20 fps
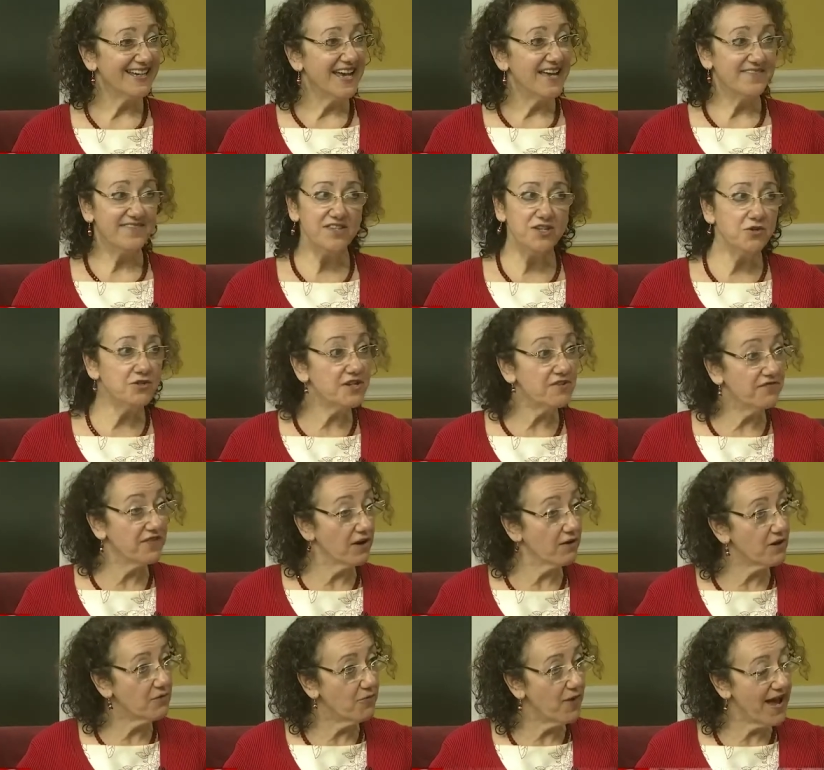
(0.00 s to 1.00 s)
do? You did
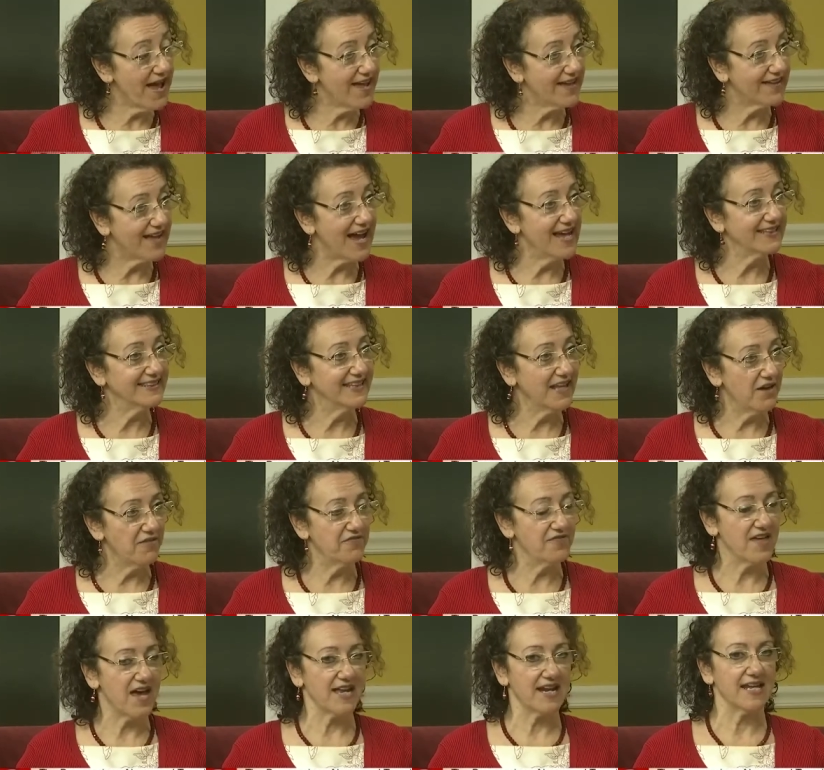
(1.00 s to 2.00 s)
very well. I
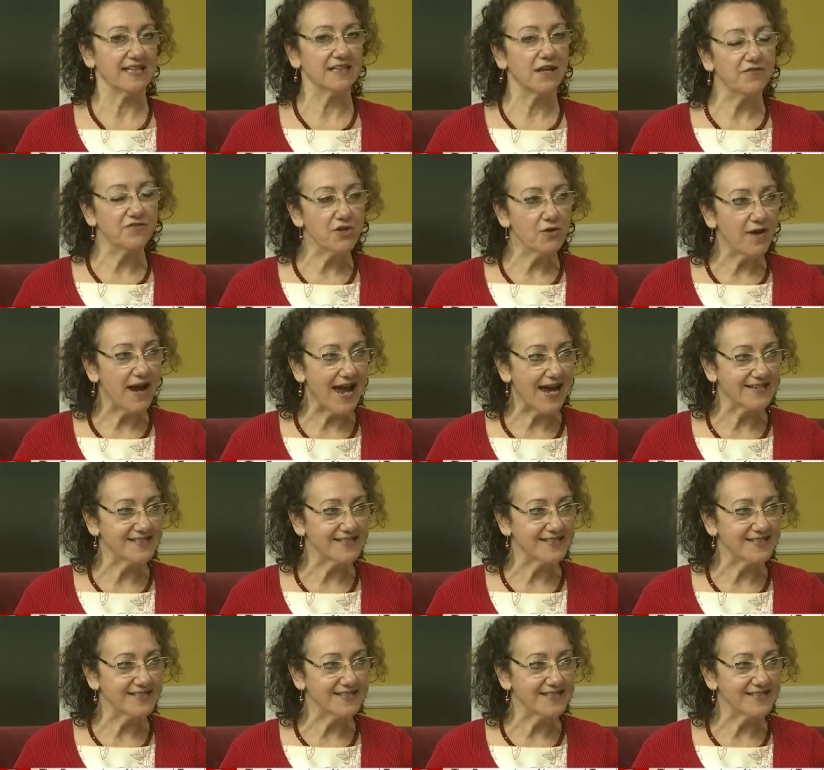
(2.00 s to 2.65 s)
love that. I love your